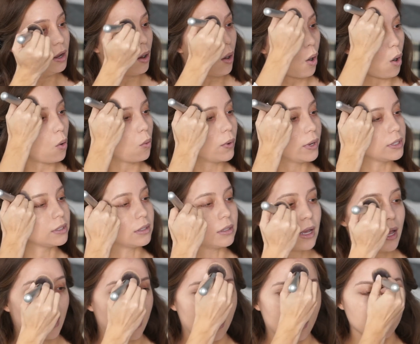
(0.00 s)
Always
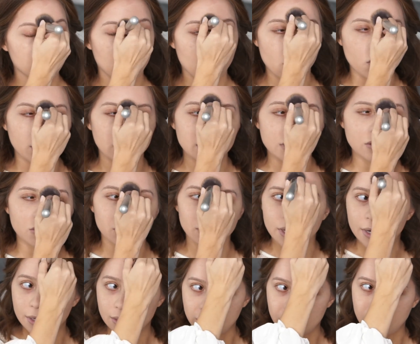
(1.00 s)
loud, always
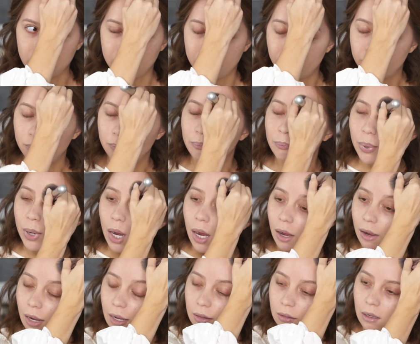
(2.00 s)
crazy.
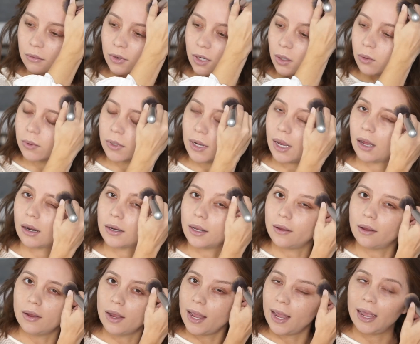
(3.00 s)
But I love it. I wouldn't have had
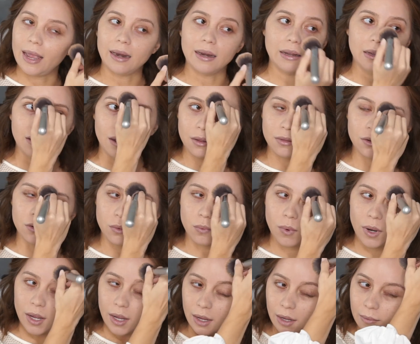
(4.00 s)
it any other
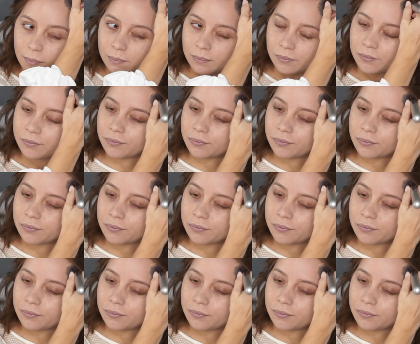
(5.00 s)
way.